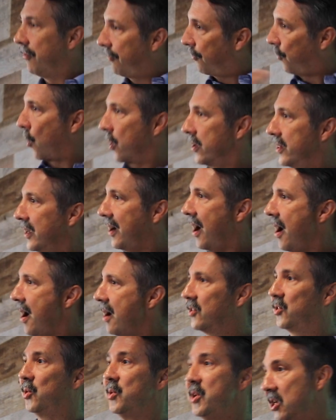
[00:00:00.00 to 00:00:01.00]
for the
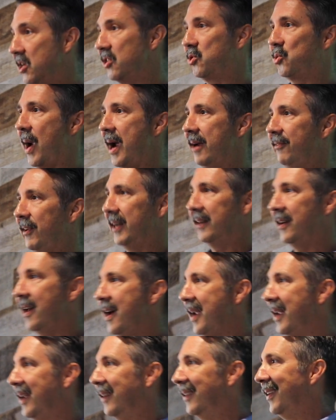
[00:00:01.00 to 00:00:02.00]
car, so you could drive at
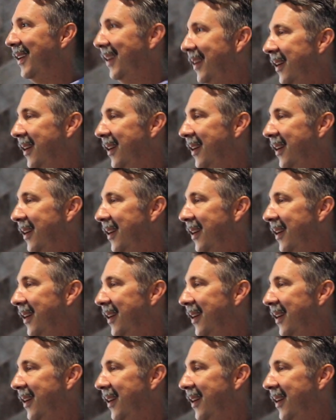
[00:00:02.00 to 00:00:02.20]
night